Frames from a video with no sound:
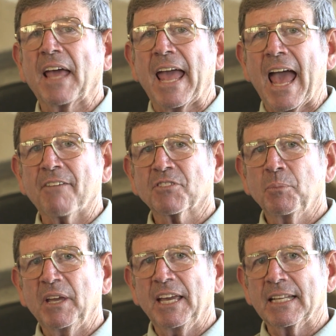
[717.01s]
they have to
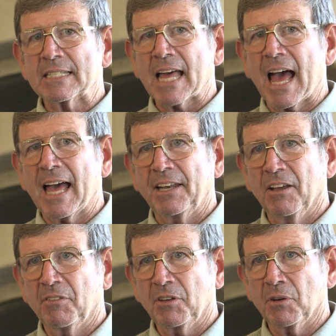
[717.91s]
be inside
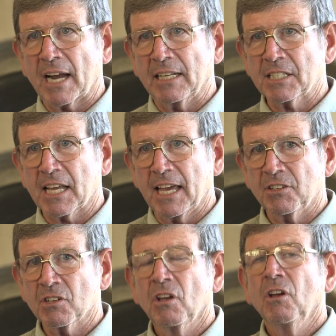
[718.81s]
of the United
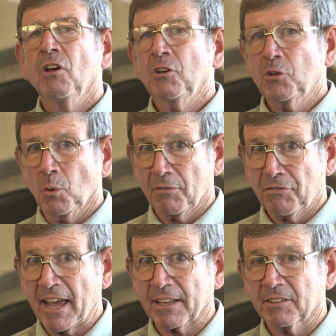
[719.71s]
States to
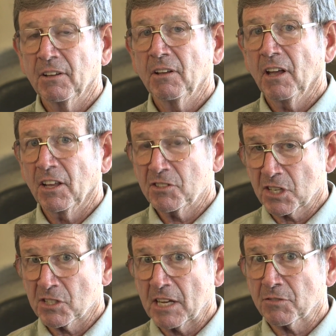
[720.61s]
effect a
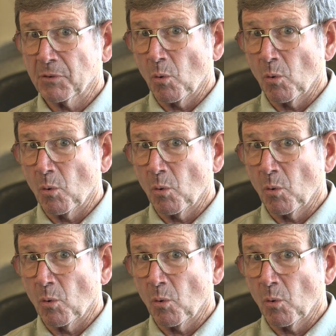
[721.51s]
successful